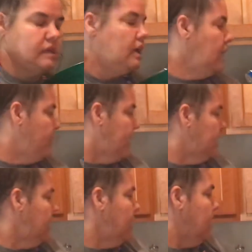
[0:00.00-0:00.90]
Anyway,
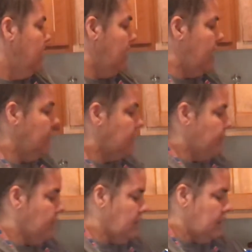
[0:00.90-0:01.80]
and so
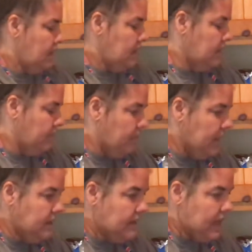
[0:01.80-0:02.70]
we're going to
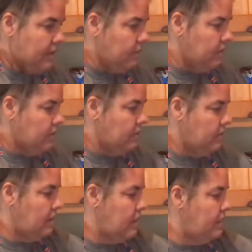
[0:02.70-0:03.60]
wait an hour,
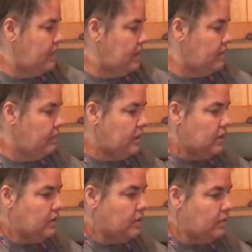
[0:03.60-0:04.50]
and then we
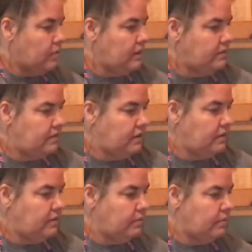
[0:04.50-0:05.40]
are going
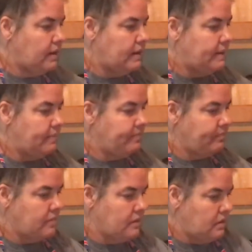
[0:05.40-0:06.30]
to
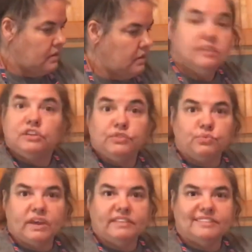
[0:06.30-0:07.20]
do the
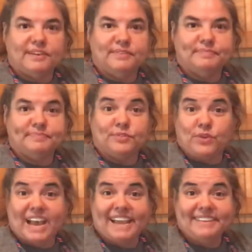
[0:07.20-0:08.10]
rest of it.
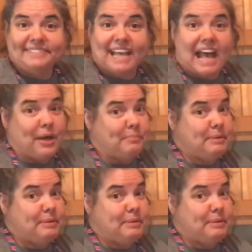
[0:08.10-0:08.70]
Okay? I'll be